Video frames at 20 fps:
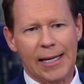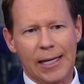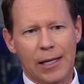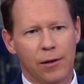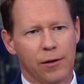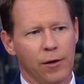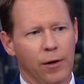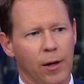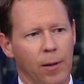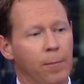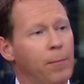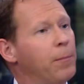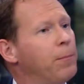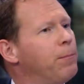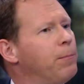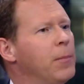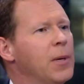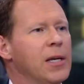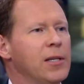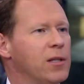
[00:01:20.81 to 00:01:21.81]
either
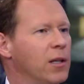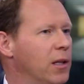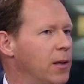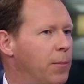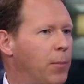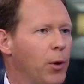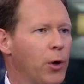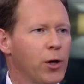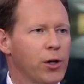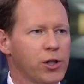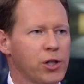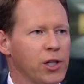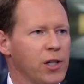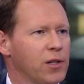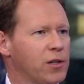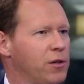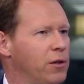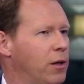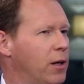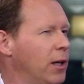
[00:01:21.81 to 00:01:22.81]
easily
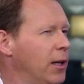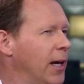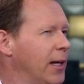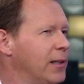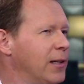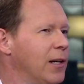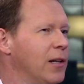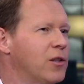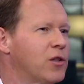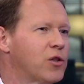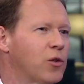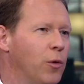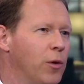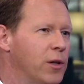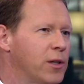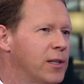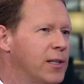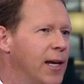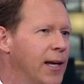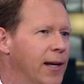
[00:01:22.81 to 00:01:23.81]
purchased or collected at
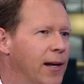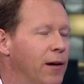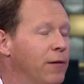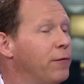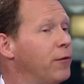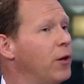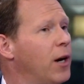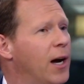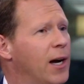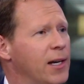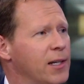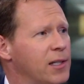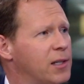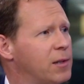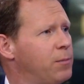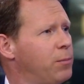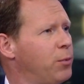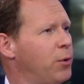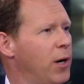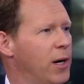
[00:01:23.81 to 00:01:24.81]
source data. For us,
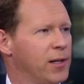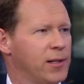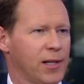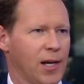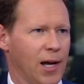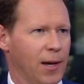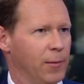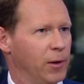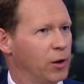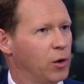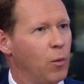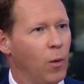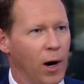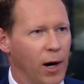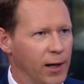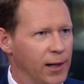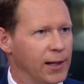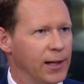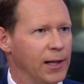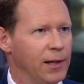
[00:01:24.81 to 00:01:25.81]
price, time, and
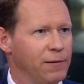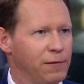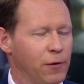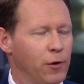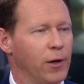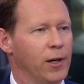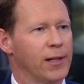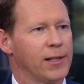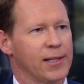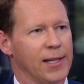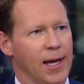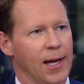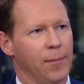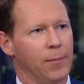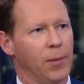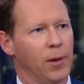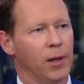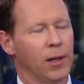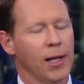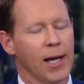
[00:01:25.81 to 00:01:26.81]
quantity, for
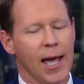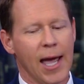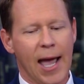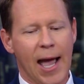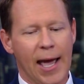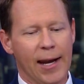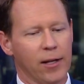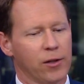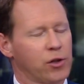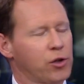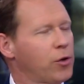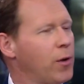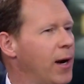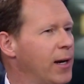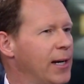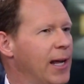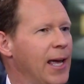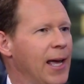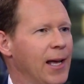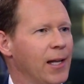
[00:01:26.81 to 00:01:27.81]
example. And it's
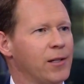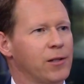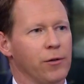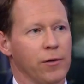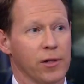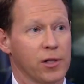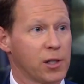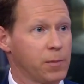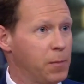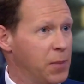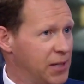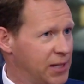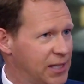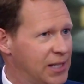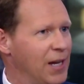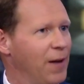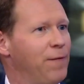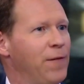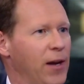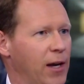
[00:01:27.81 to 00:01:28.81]
trying to answer a
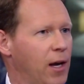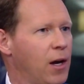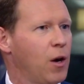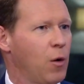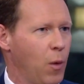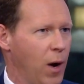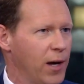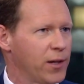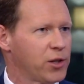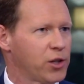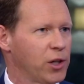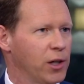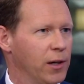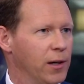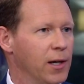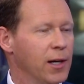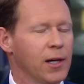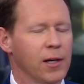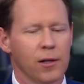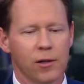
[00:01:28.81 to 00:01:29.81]
specific question.
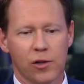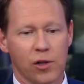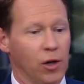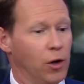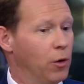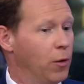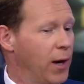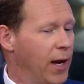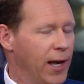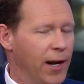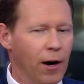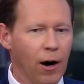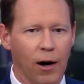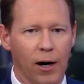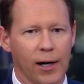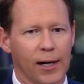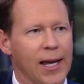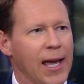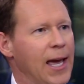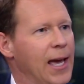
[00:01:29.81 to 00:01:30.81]
So in
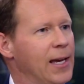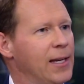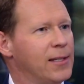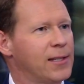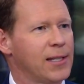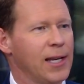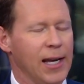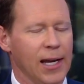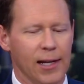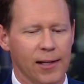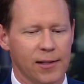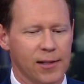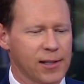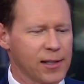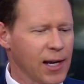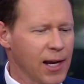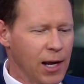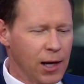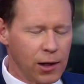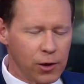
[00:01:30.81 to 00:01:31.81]
our case,
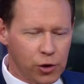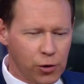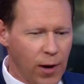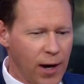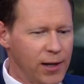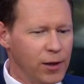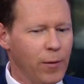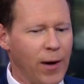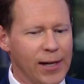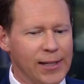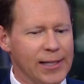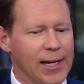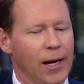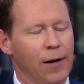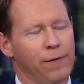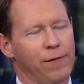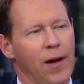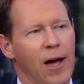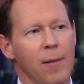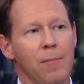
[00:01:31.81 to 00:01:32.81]
it's trying to
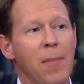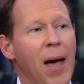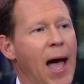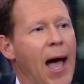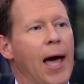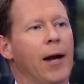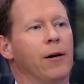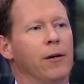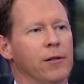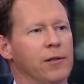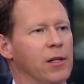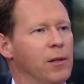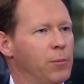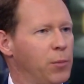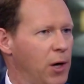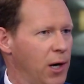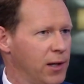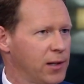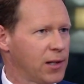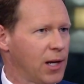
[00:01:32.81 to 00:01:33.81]
identify patterns in
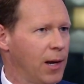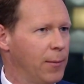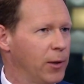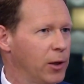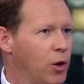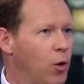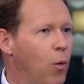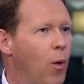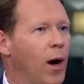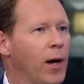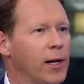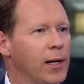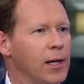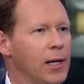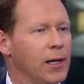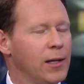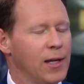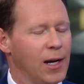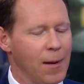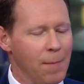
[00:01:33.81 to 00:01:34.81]
price, time, and
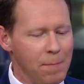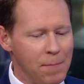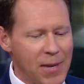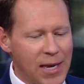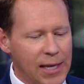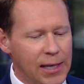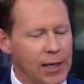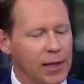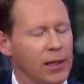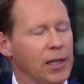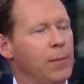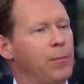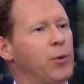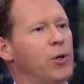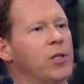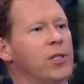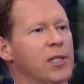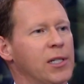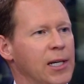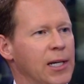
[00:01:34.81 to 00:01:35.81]
quantity that immediately
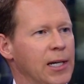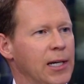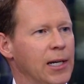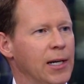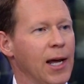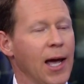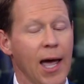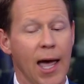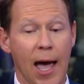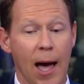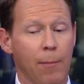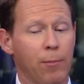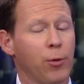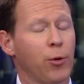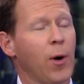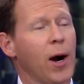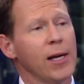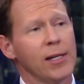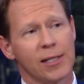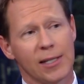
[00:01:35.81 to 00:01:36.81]
precede a
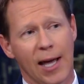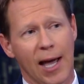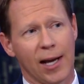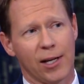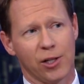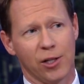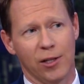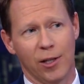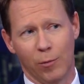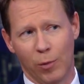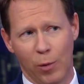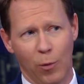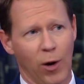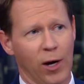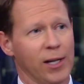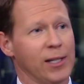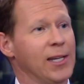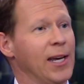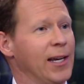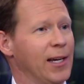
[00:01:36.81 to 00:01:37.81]
price action that we
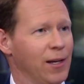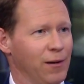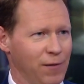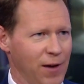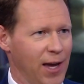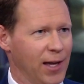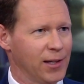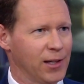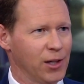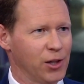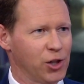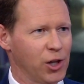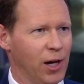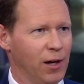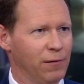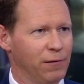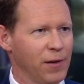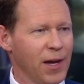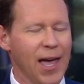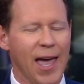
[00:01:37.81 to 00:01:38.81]
want to take advantage
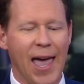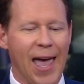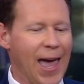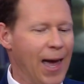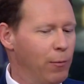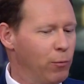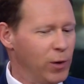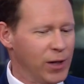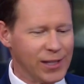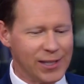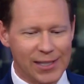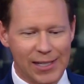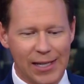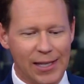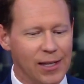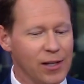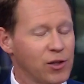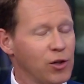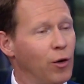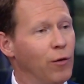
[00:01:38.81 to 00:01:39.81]
of. And we see
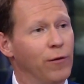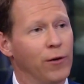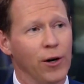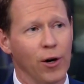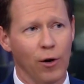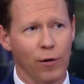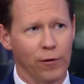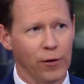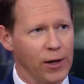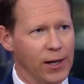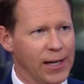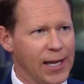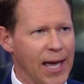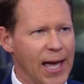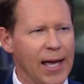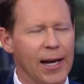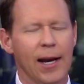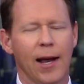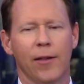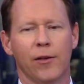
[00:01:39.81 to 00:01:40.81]
this over and over
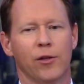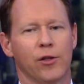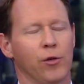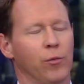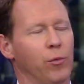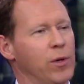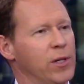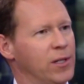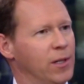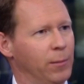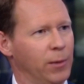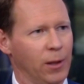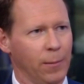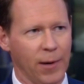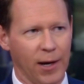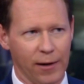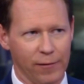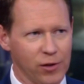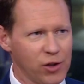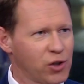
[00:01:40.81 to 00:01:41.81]
again, and there's a reasonable
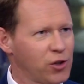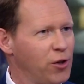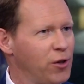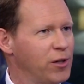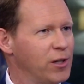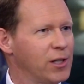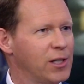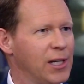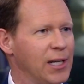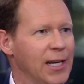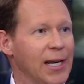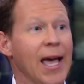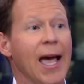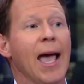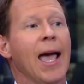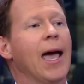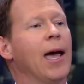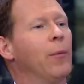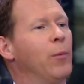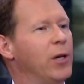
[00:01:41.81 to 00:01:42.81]
amount of certainty,
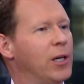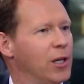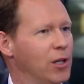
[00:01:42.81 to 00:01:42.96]
and we